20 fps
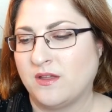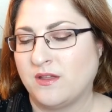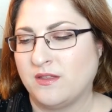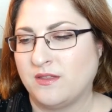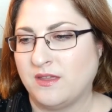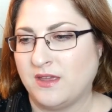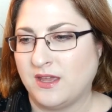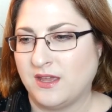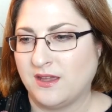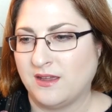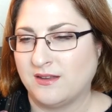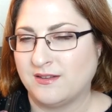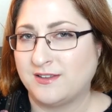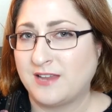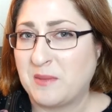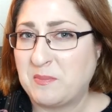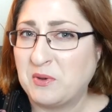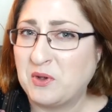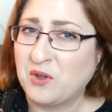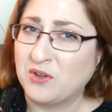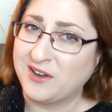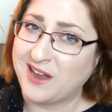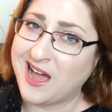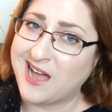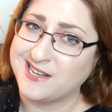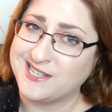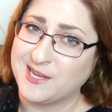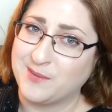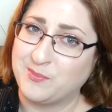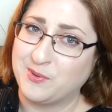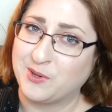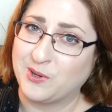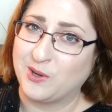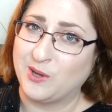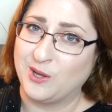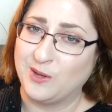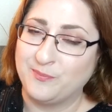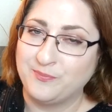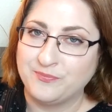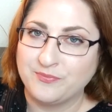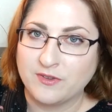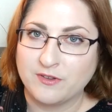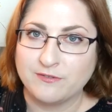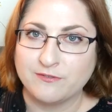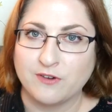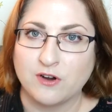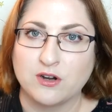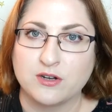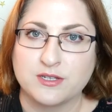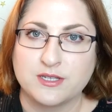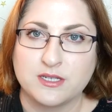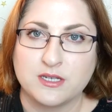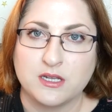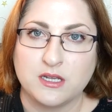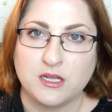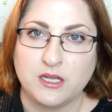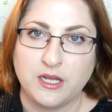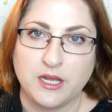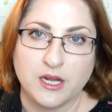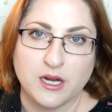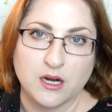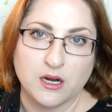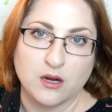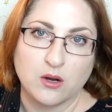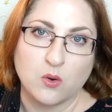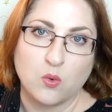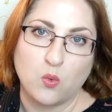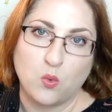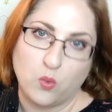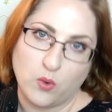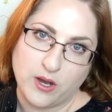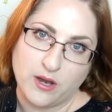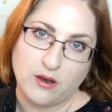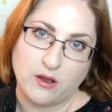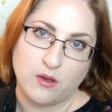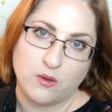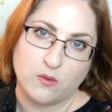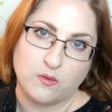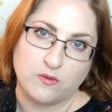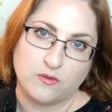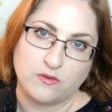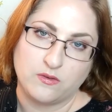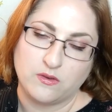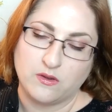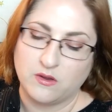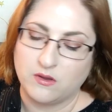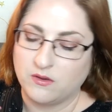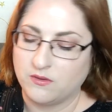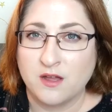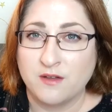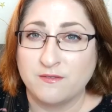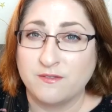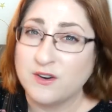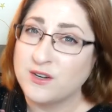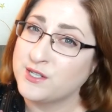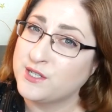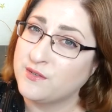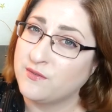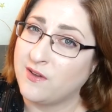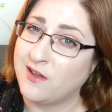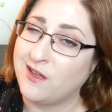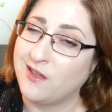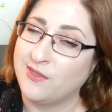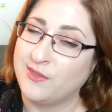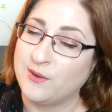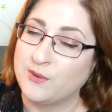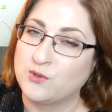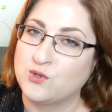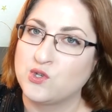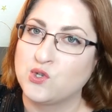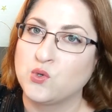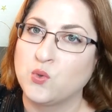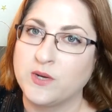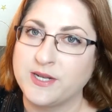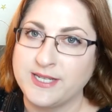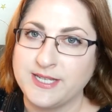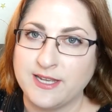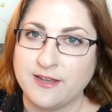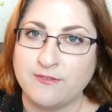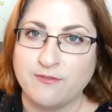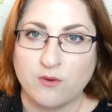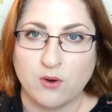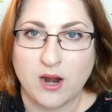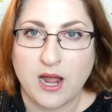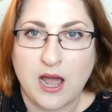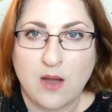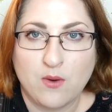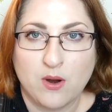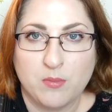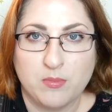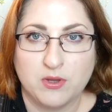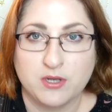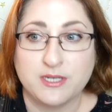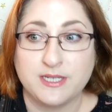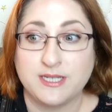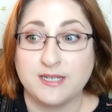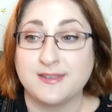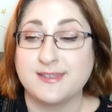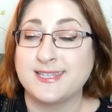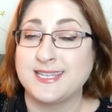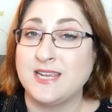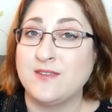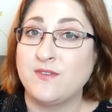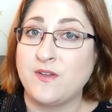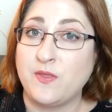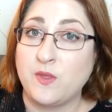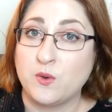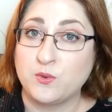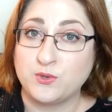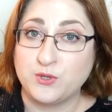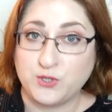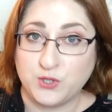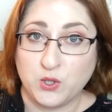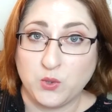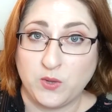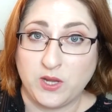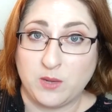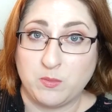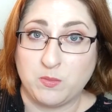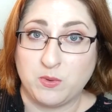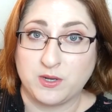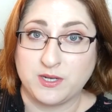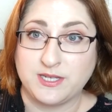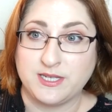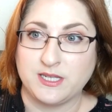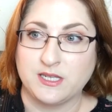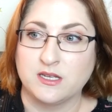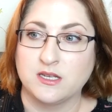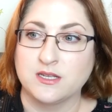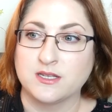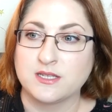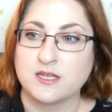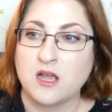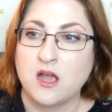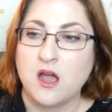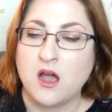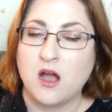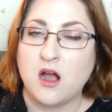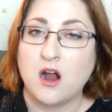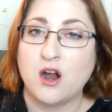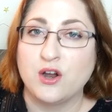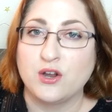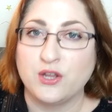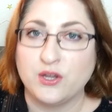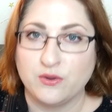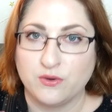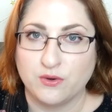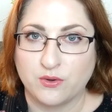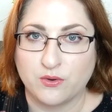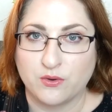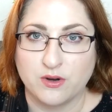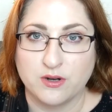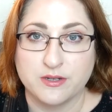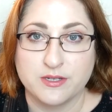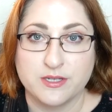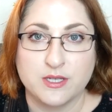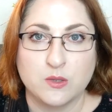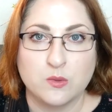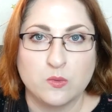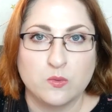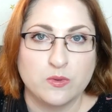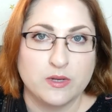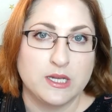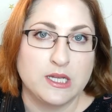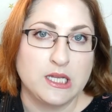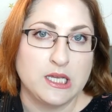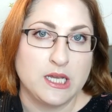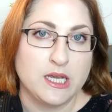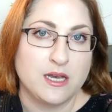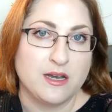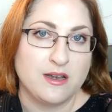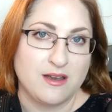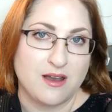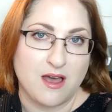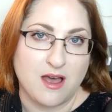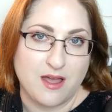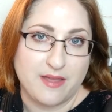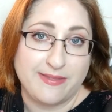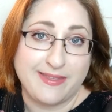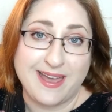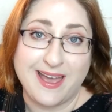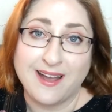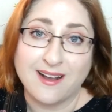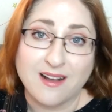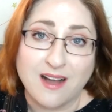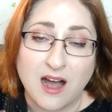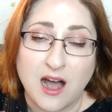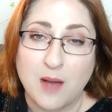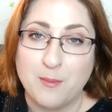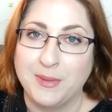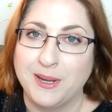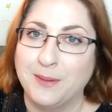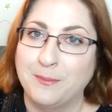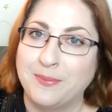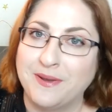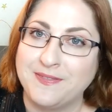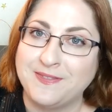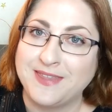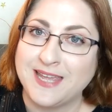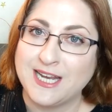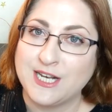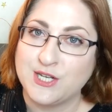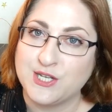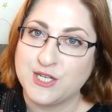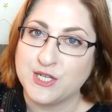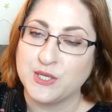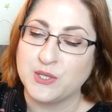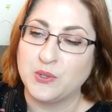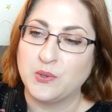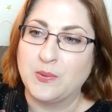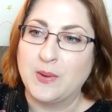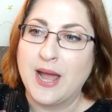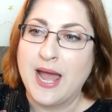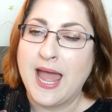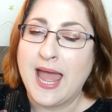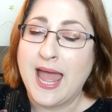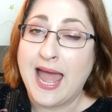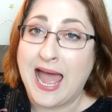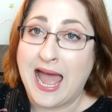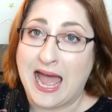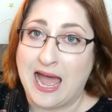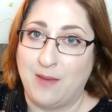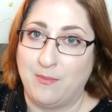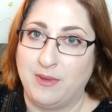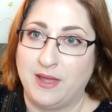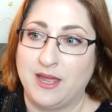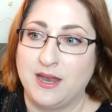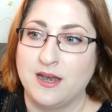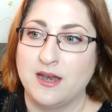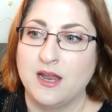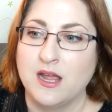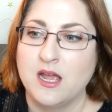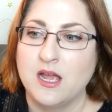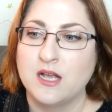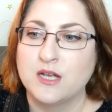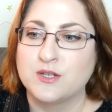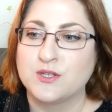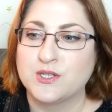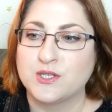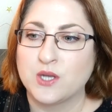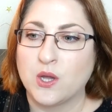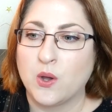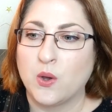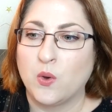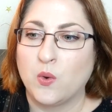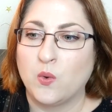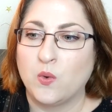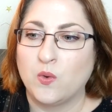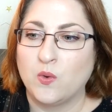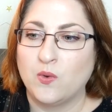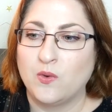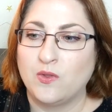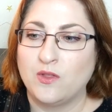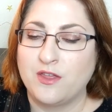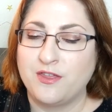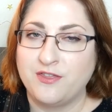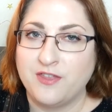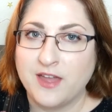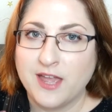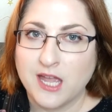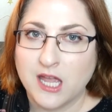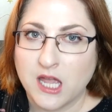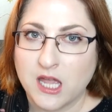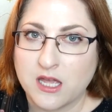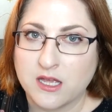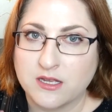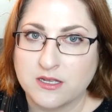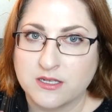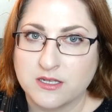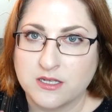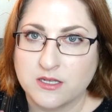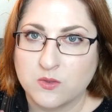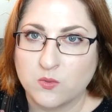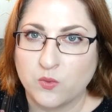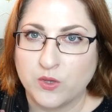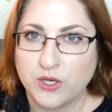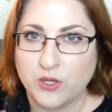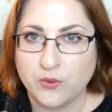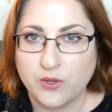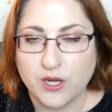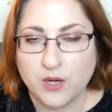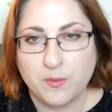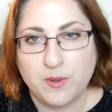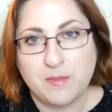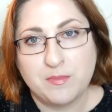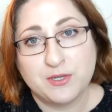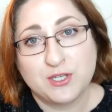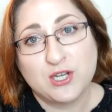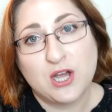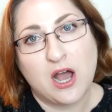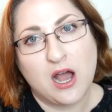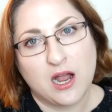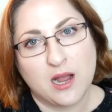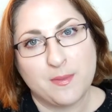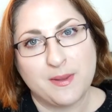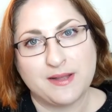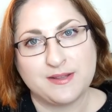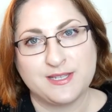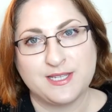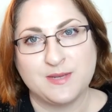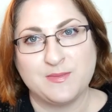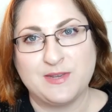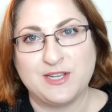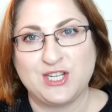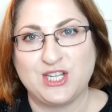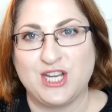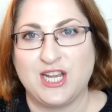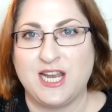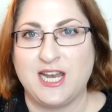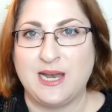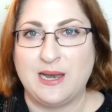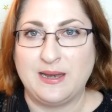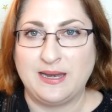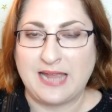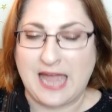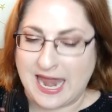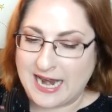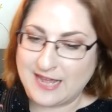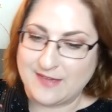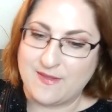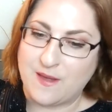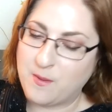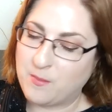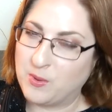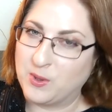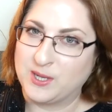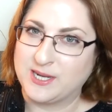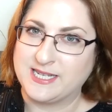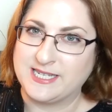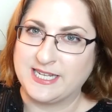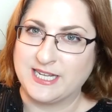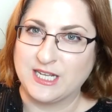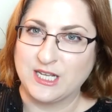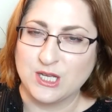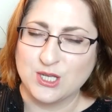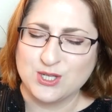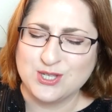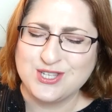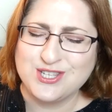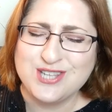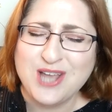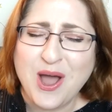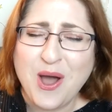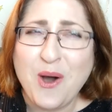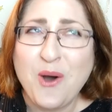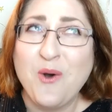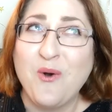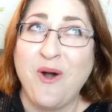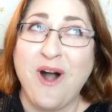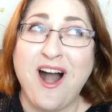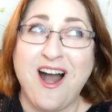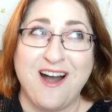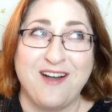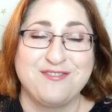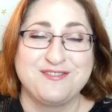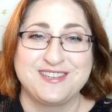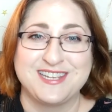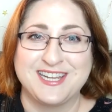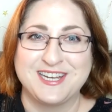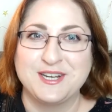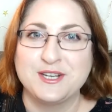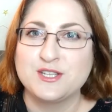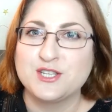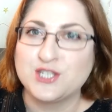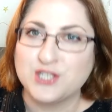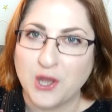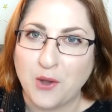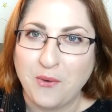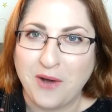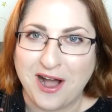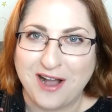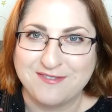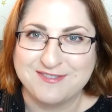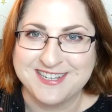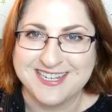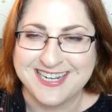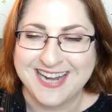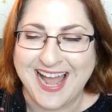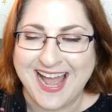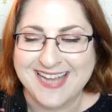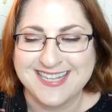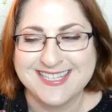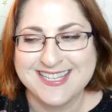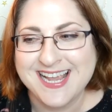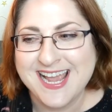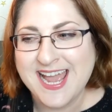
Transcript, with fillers: the typical, not typical first year windows. First of all, those twenty-four hour book deals and even those two week book deals are unicorns. They're really not that common, but they do happen. So the thing is, when you hear people talk about submission and getting their book deal so often, so often guys,